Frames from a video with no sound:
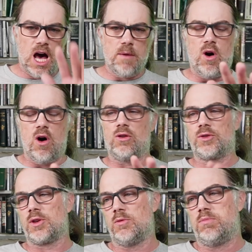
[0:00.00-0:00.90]
I'm
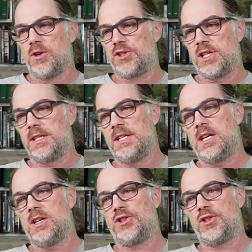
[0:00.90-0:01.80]
also pushing
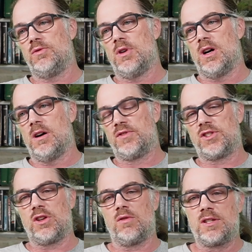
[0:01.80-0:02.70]
the issue of,
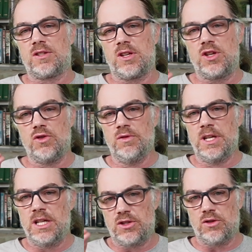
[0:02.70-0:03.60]
seriously, you
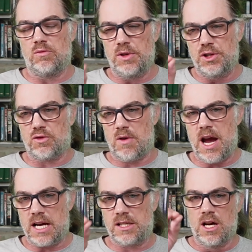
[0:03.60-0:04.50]
need to
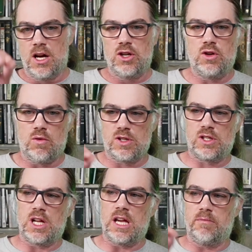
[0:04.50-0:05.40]
retract your
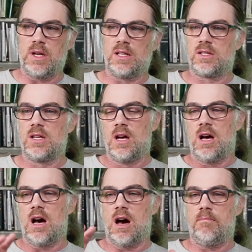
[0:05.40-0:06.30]
statements
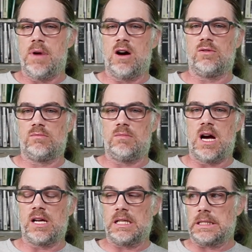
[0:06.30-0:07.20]
about
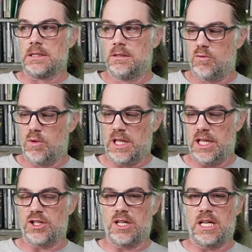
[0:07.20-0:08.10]
my
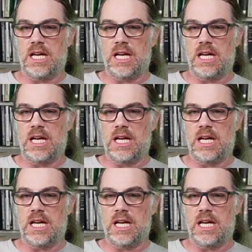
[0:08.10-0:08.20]
religion.